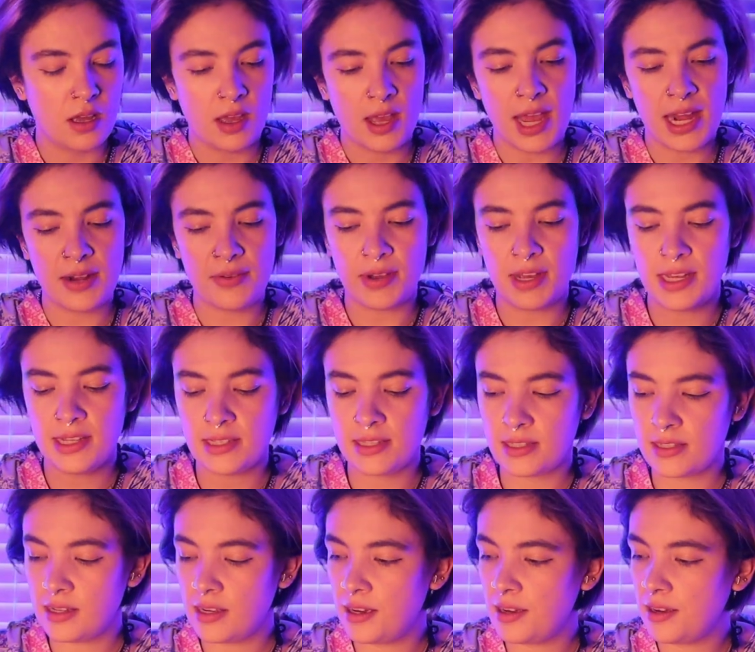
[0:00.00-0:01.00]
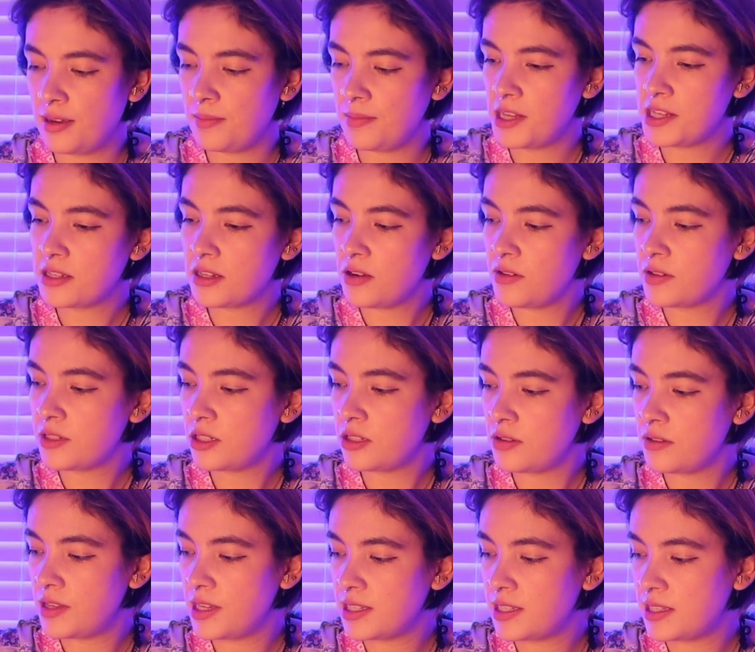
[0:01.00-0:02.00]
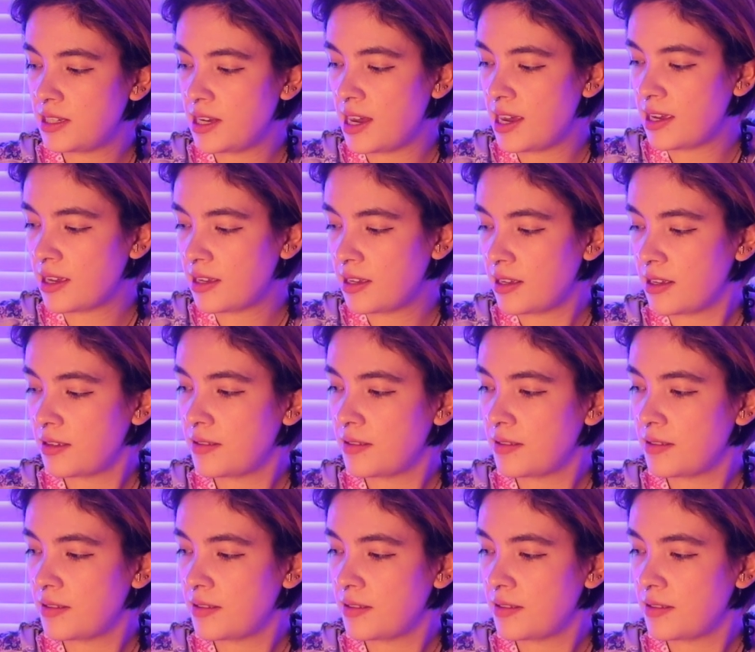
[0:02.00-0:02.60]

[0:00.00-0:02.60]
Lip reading: Anyways, let's go into this deck.